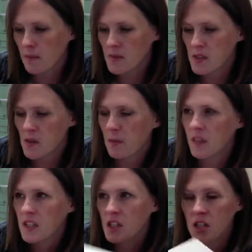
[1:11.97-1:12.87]
So I
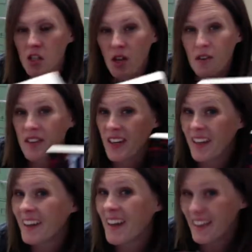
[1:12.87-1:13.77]
wanted to show you that I
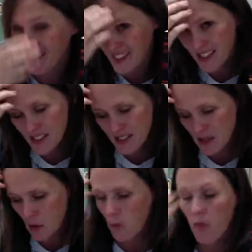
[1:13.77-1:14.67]
got this.
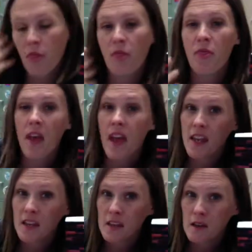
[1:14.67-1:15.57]
So
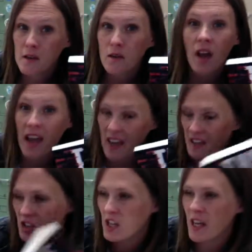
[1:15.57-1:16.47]
thank you,
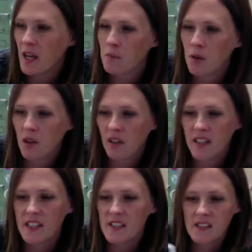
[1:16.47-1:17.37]
hashtag
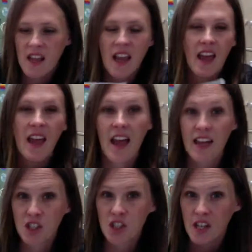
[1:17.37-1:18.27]
booklist,
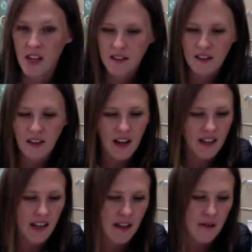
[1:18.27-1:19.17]
hashtag the
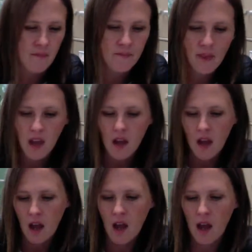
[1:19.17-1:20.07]
God Game.
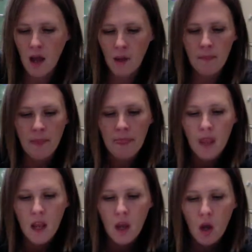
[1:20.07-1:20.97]

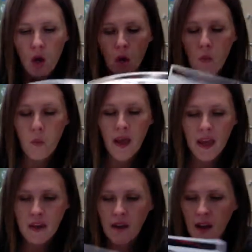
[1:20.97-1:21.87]

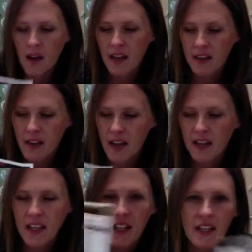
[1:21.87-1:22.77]
When I got
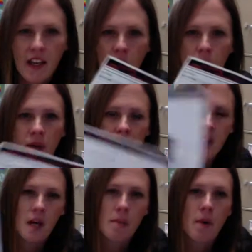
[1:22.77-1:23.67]
it and I opened it
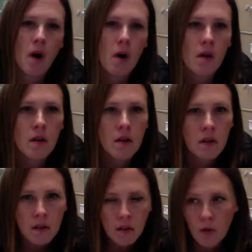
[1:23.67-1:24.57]
up,
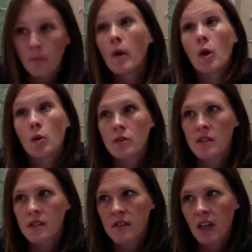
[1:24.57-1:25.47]
all or
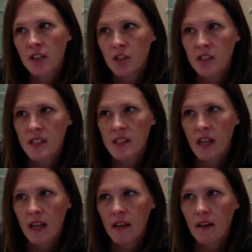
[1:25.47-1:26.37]
most, I should
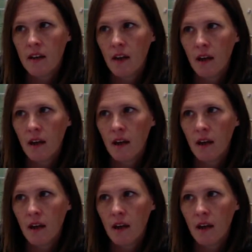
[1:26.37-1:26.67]
say,